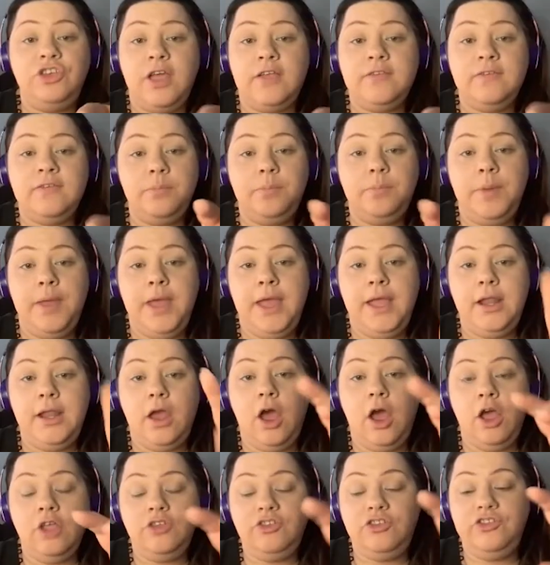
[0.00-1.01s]
hasn't been.
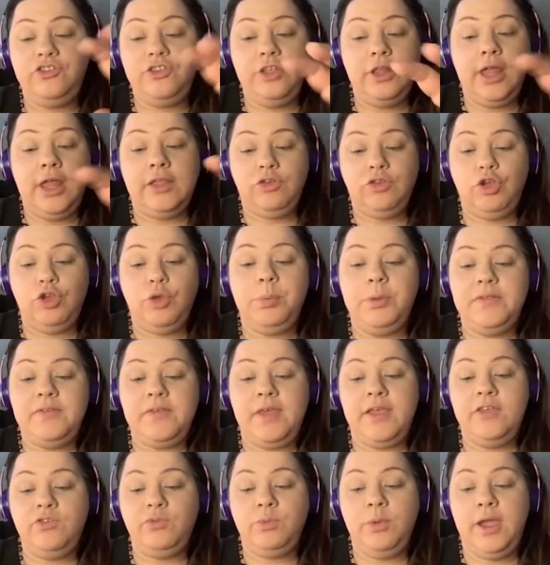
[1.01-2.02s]
Archie still had a couple of
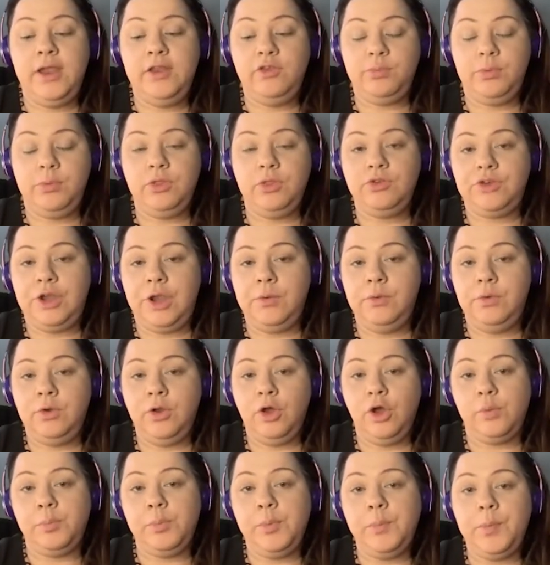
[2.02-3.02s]
days where he's been thrown
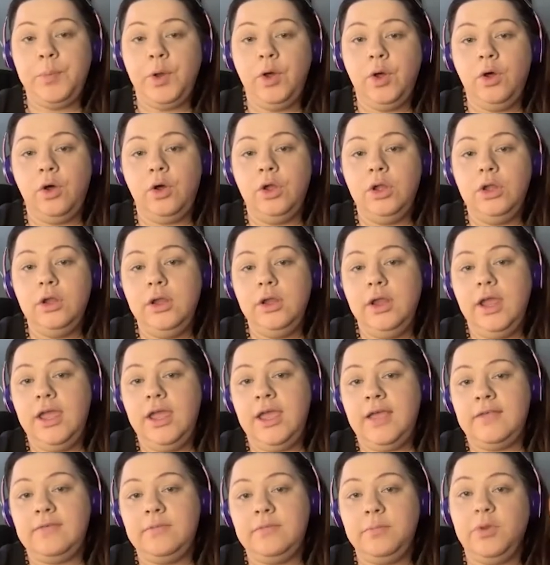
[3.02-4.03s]
up, but
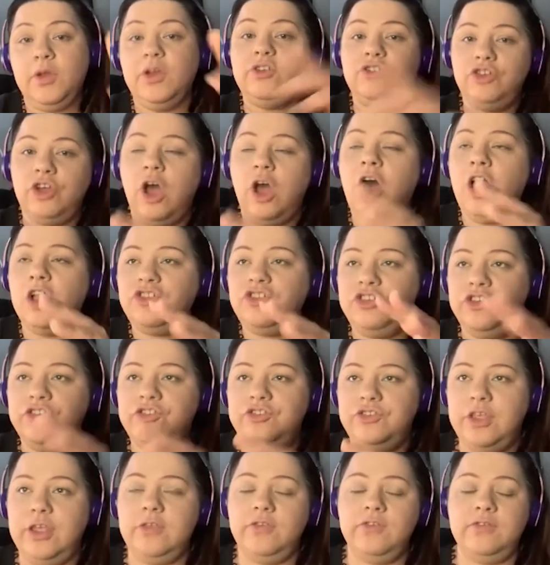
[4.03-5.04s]
he hasn't. Archie
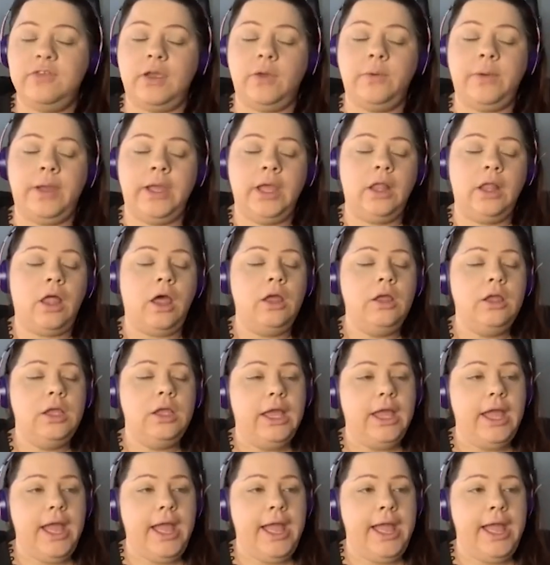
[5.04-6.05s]
is sick quite a lot.
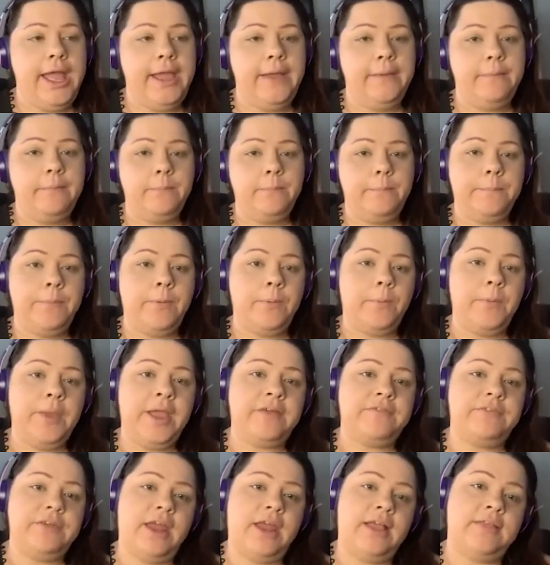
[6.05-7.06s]
But we
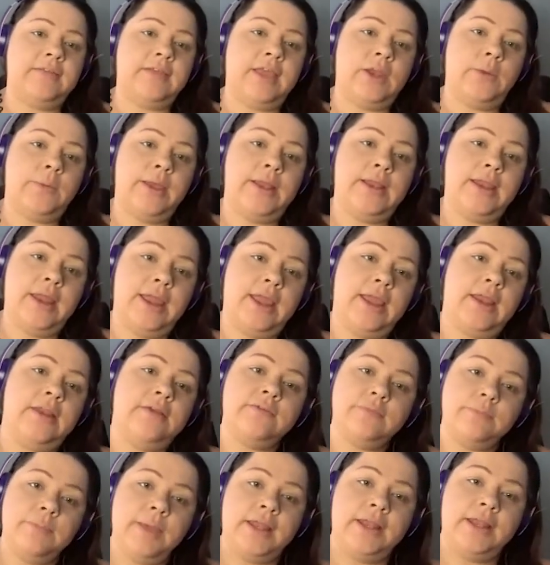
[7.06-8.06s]
haven't had anywhere near
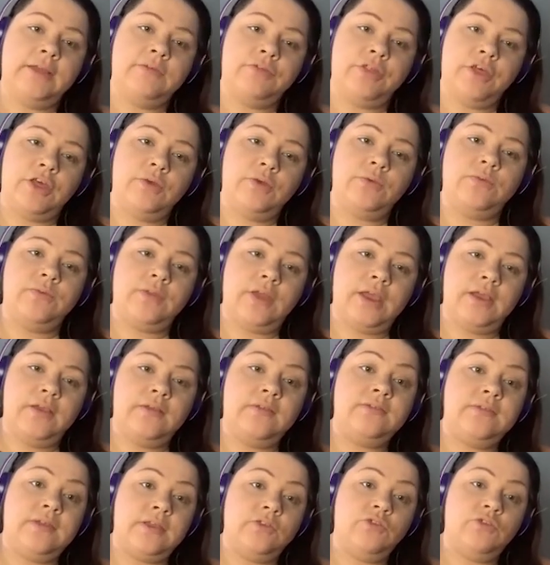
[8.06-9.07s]
as many of those
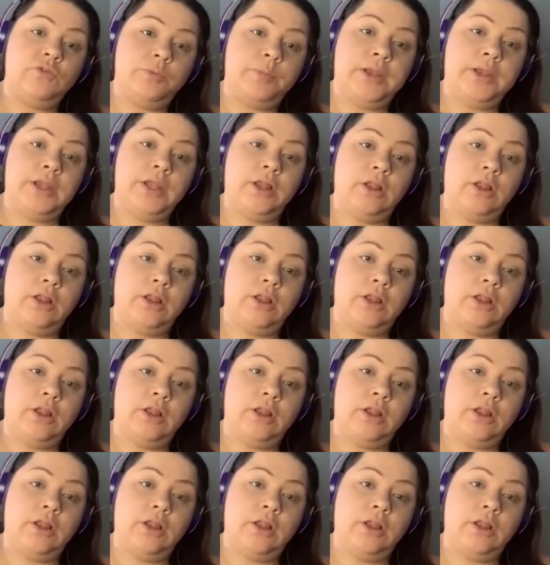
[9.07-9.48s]
days since we've been in